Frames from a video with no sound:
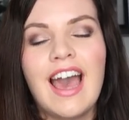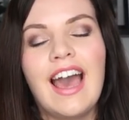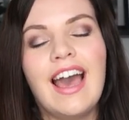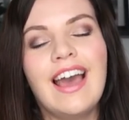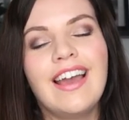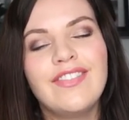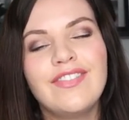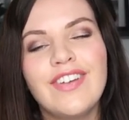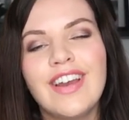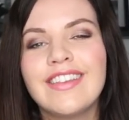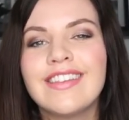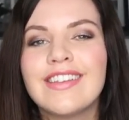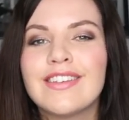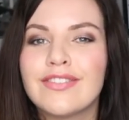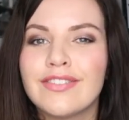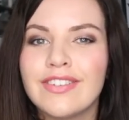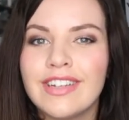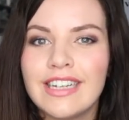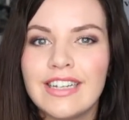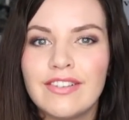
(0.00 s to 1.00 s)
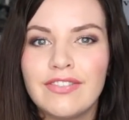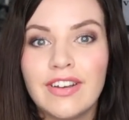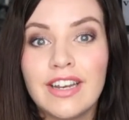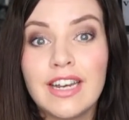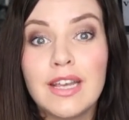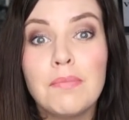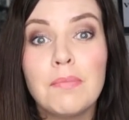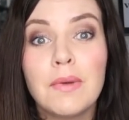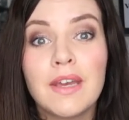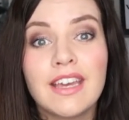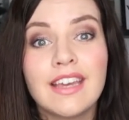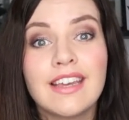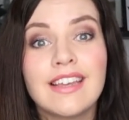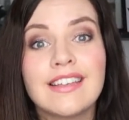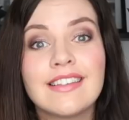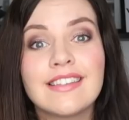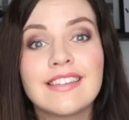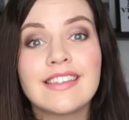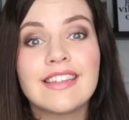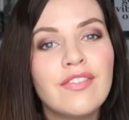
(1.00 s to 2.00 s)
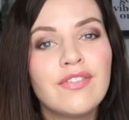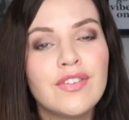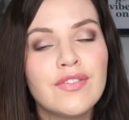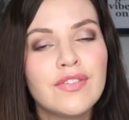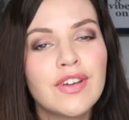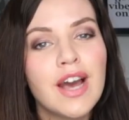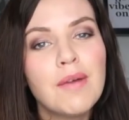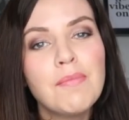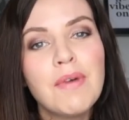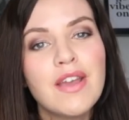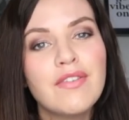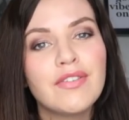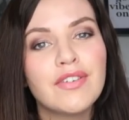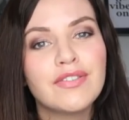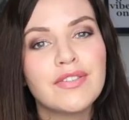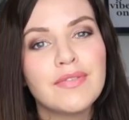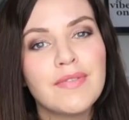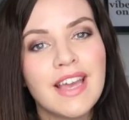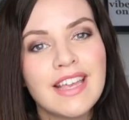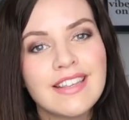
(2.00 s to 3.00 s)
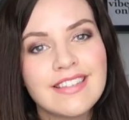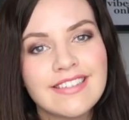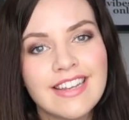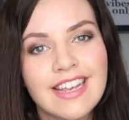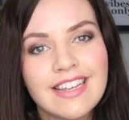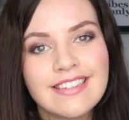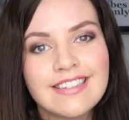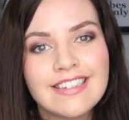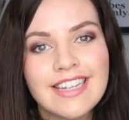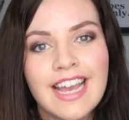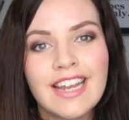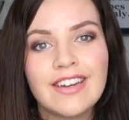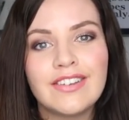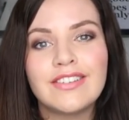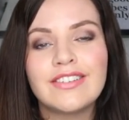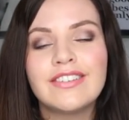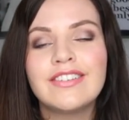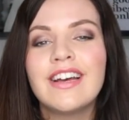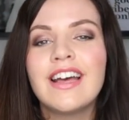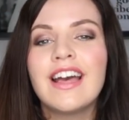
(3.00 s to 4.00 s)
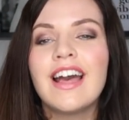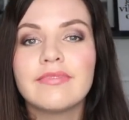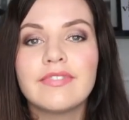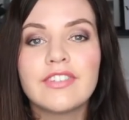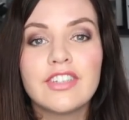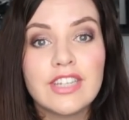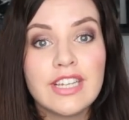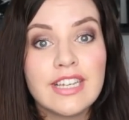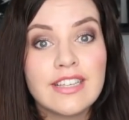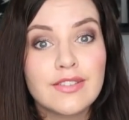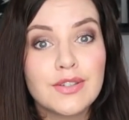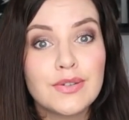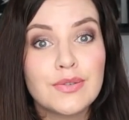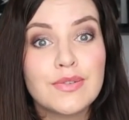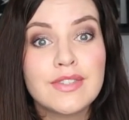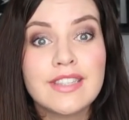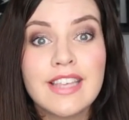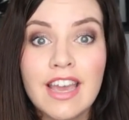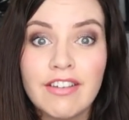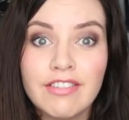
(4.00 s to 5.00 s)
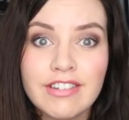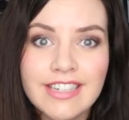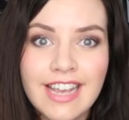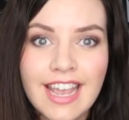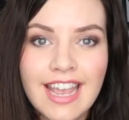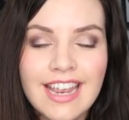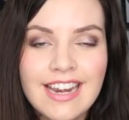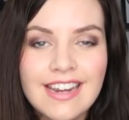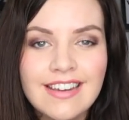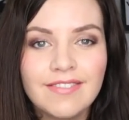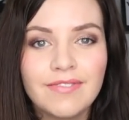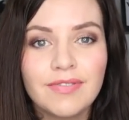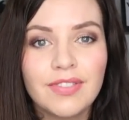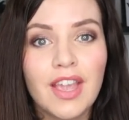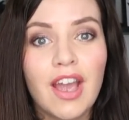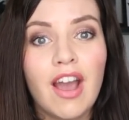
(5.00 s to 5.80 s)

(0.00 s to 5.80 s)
I find this really funny because if you've come over from SJ's channel, she is called Sarah Jane.